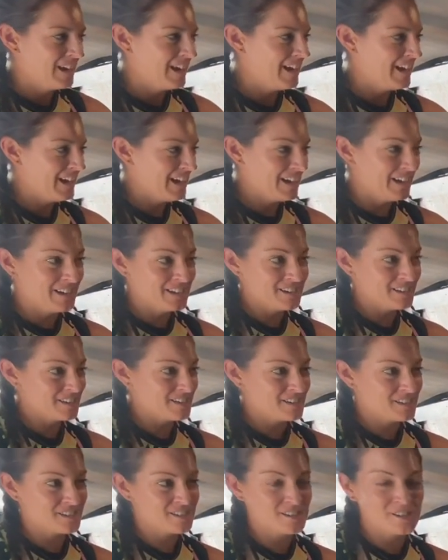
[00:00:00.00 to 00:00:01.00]
and
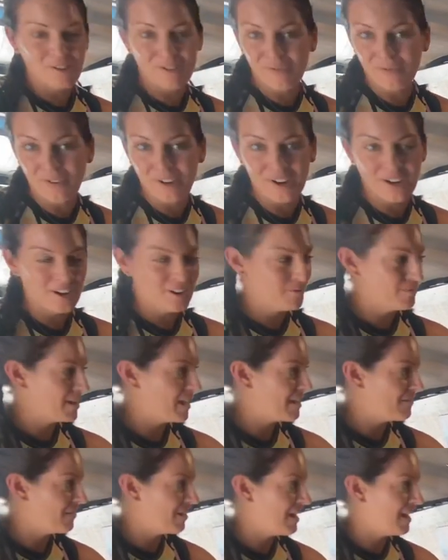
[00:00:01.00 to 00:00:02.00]
so far we
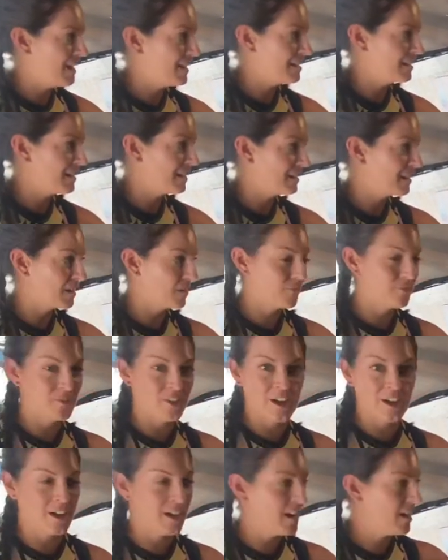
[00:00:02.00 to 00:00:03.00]
haven't had anything
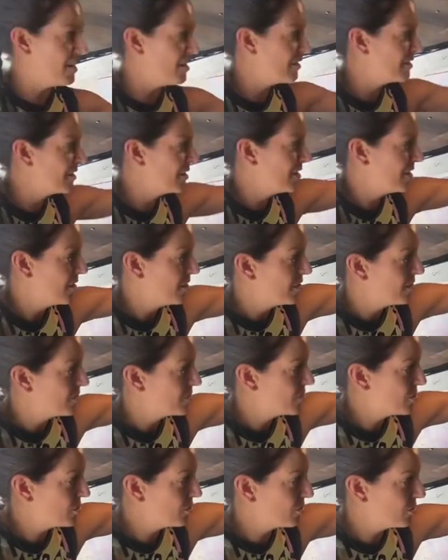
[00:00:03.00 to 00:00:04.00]
fly out.
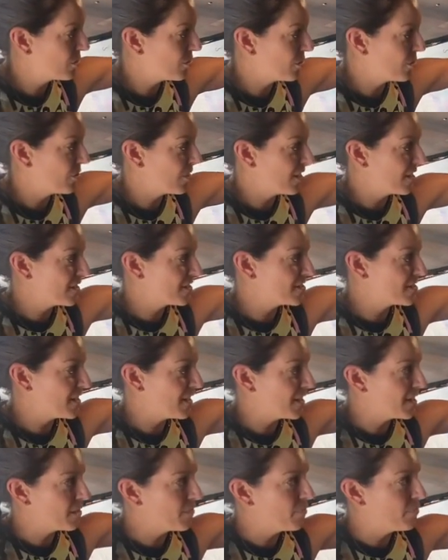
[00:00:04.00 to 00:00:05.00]
Do little things like